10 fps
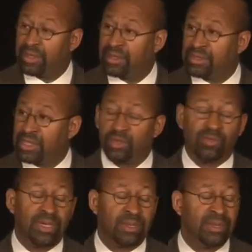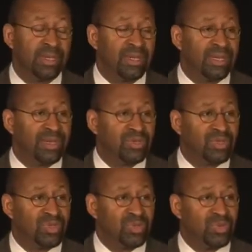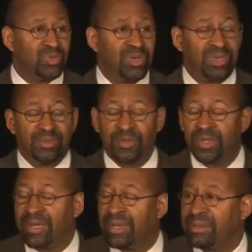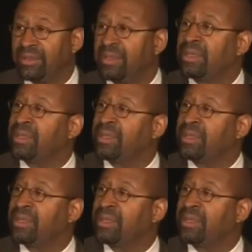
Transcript: InSinkErator to put out